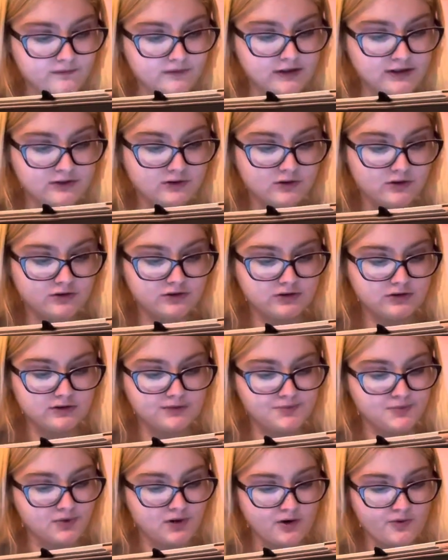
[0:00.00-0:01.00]
There's also
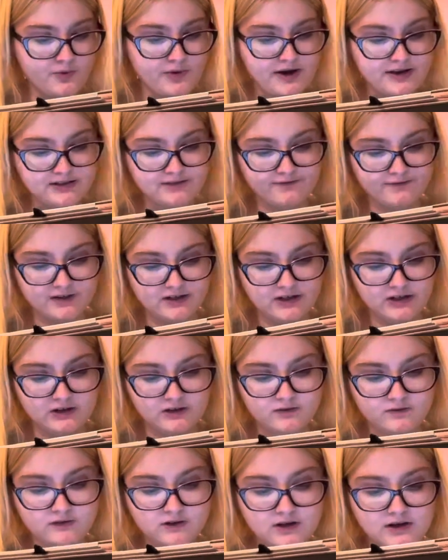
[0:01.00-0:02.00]
a ProRes
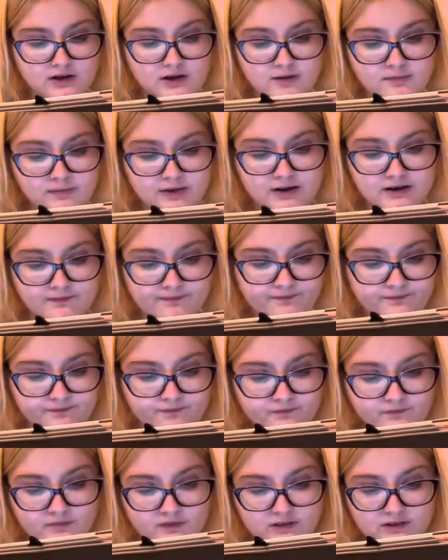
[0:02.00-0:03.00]
video, but
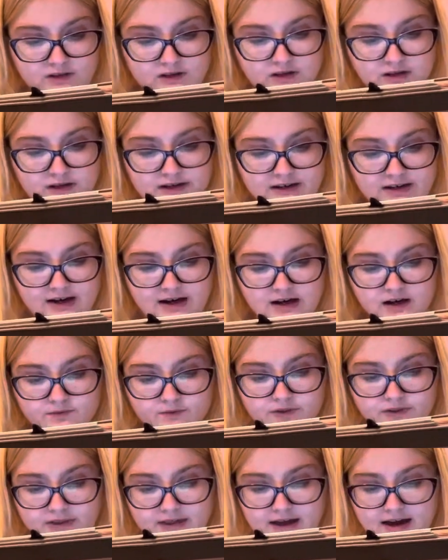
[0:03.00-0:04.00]
a con
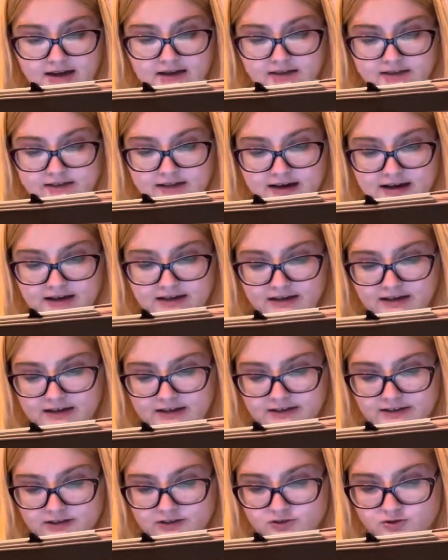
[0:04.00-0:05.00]
with that is that it
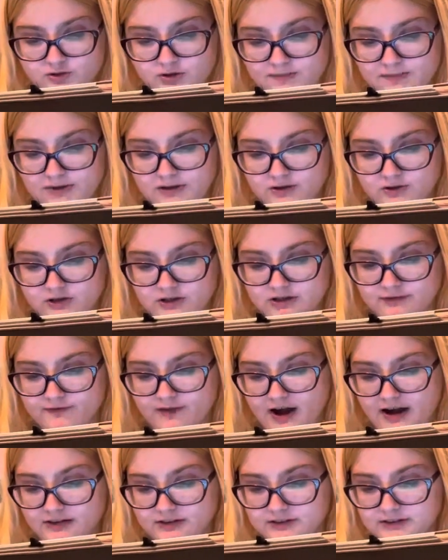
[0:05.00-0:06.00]
is extremely large
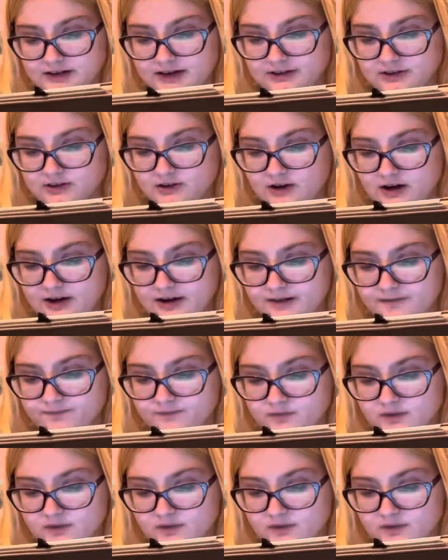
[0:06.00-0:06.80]
file size, so I